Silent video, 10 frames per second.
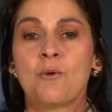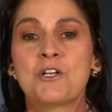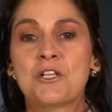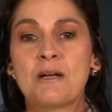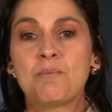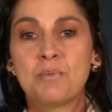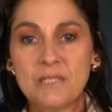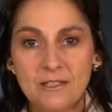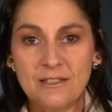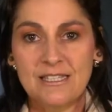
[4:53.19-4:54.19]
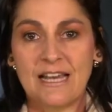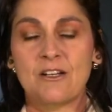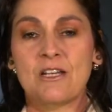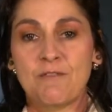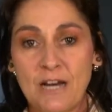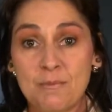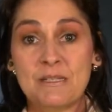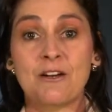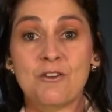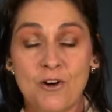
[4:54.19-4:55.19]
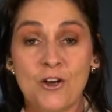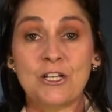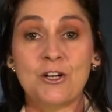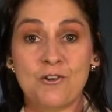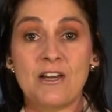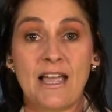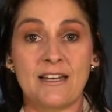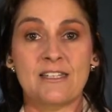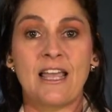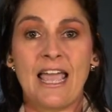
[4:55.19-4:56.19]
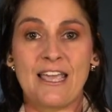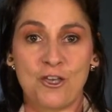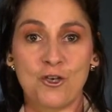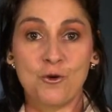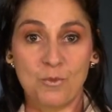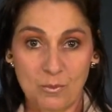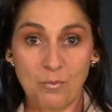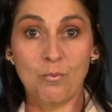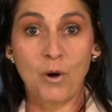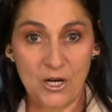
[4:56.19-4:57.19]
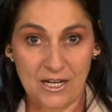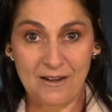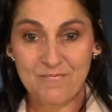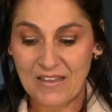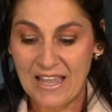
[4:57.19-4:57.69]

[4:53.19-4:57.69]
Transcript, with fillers: which then builds and develops and grows and creates a human body.